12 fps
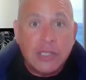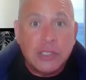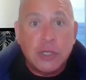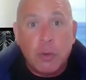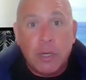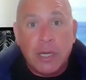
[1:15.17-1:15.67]

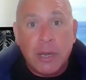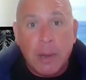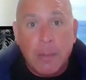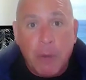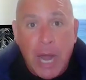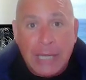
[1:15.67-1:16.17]
So
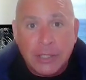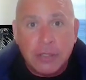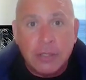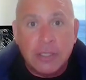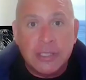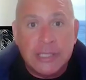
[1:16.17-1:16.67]
a
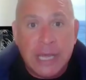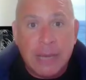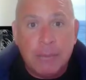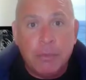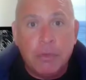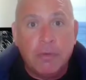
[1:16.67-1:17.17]
practical
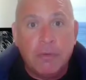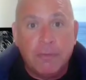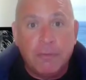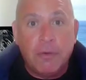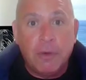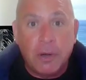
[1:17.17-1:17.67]
example
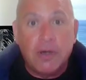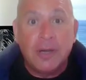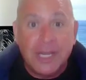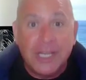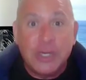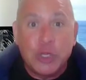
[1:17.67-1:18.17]

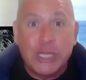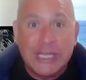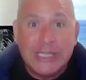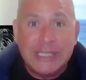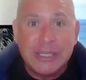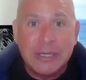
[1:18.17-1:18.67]
for your
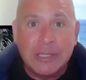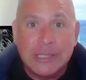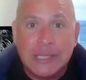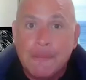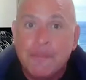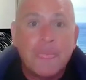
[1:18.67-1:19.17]

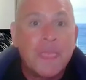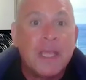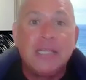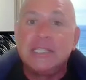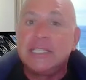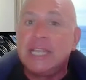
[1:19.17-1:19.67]
listeners
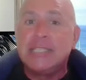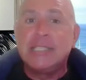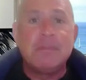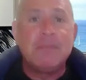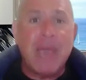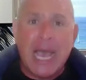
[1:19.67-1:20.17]
is,
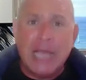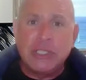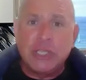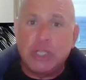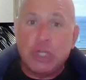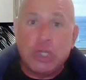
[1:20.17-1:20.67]
let's
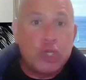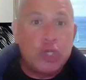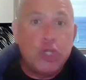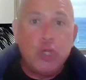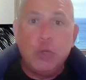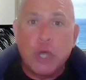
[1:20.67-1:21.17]
imagine
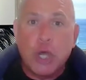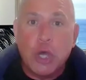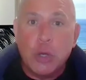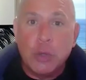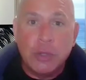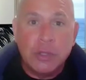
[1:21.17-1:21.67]
you
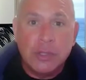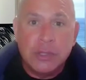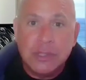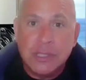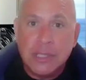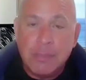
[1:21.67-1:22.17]
go
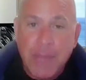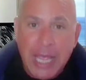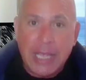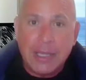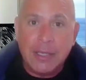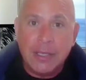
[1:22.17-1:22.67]
to the
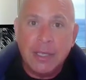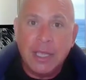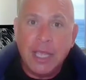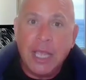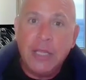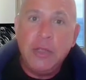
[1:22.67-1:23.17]
bank
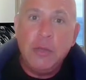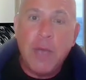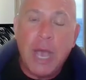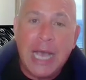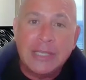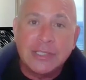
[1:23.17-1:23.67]
and
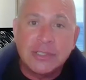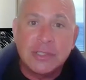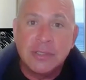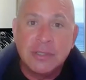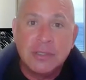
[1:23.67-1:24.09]
you ask